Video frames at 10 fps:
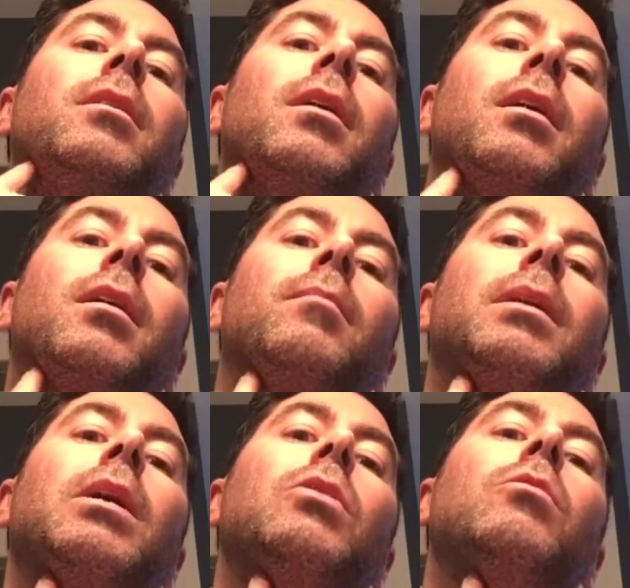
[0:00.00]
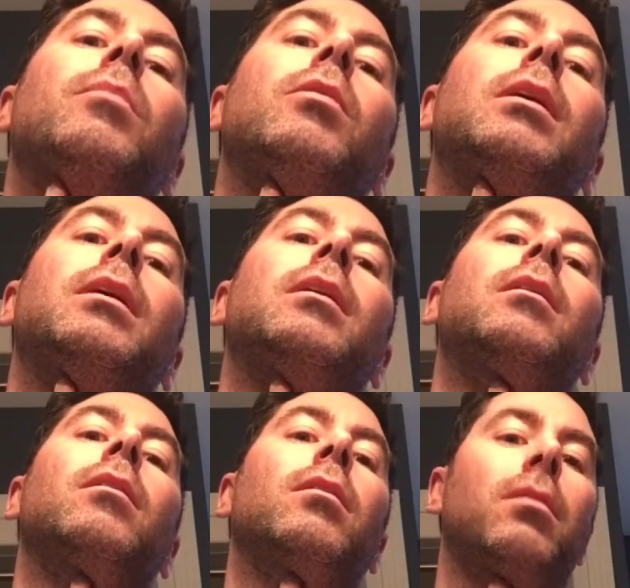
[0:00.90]
and come down to about
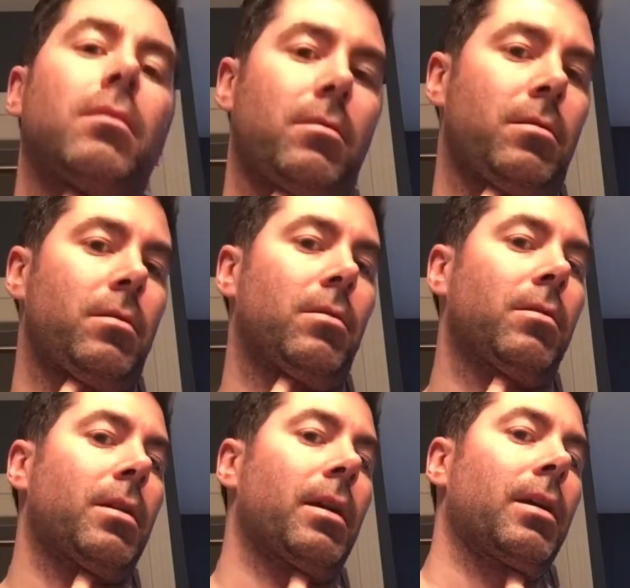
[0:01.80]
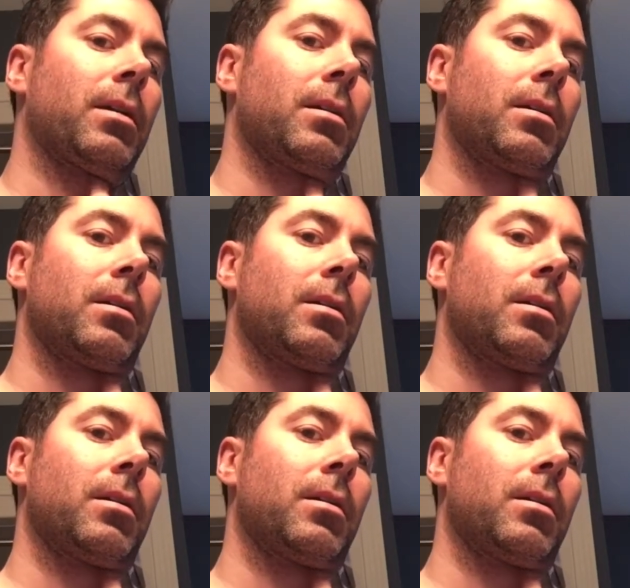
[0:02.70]
here, okay?